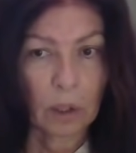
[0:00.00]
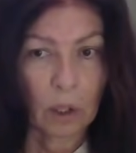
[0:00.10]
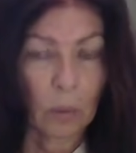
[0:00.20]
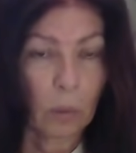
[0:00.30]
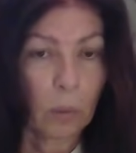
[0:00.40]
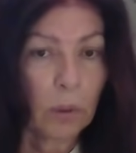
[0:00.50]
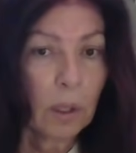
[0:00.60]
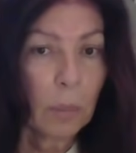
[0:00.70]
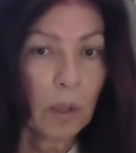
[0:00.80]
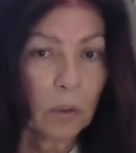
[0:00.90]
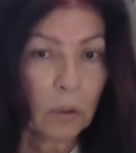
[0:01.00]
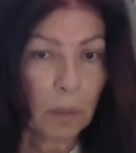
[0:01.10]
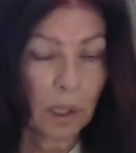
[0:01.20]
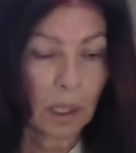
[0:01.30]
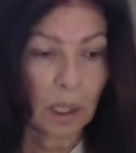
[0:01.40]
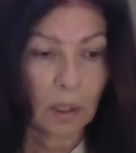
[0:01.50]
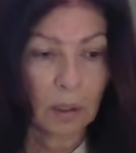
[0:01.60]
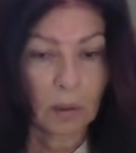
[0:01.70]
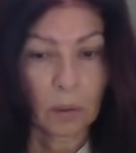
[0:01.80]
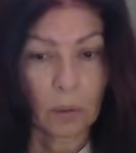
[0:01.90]
You were worried about your money,
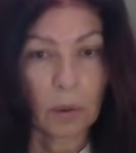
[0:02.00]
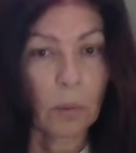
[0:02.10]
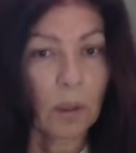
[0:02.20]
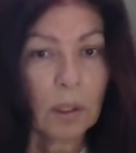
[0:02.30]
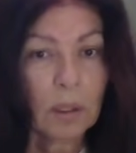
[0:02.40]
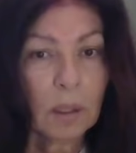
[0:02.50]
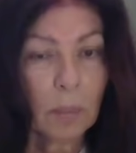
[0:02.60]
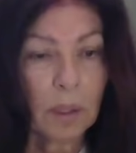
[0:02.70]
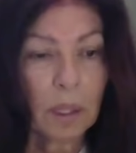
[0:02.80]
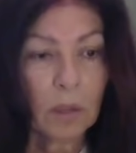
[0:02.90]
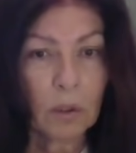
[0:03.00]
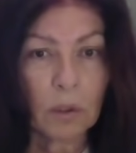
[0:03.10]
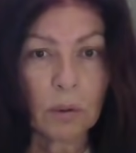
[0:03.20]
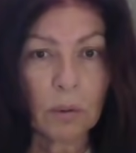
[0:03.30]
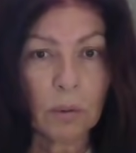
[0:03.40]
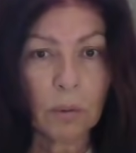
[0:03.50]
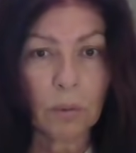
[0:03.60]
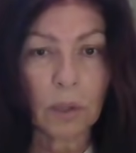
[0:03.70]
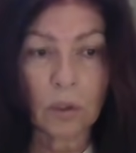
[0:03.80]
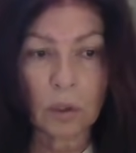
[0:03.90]
or you wanted somebody
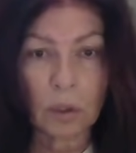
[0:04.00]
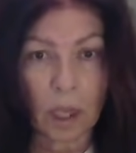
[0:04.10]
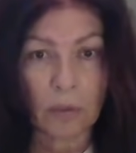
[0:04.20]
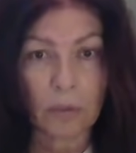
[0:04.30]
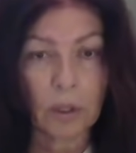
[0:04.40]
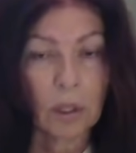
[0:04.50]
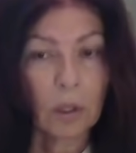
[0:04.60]
that you loved,